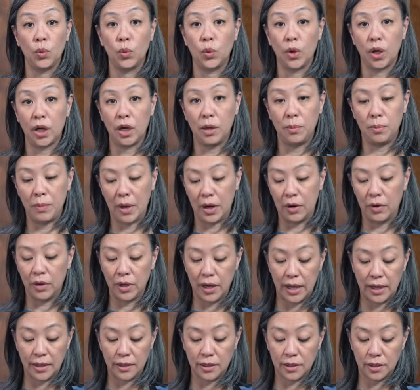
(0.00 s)
We're gonna
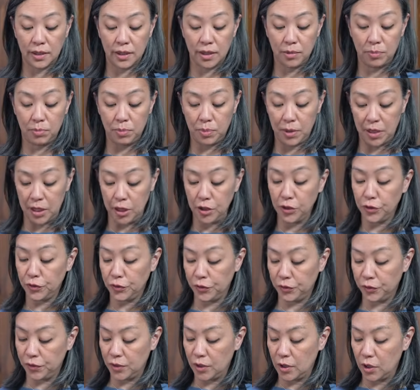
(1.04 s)
marinate the
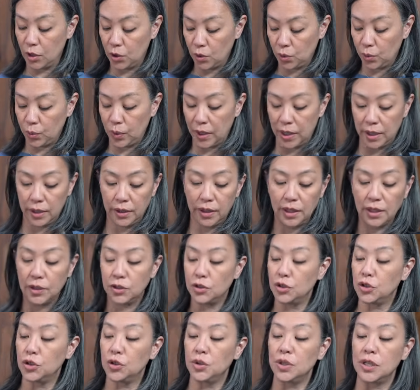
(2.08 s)
beef with
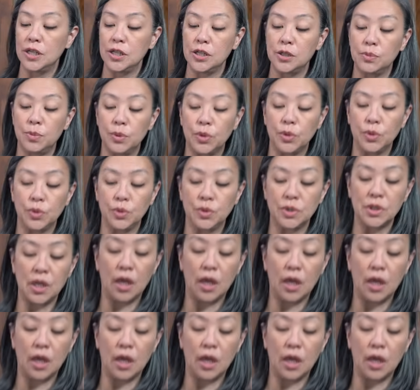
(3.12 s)
2 teaspoons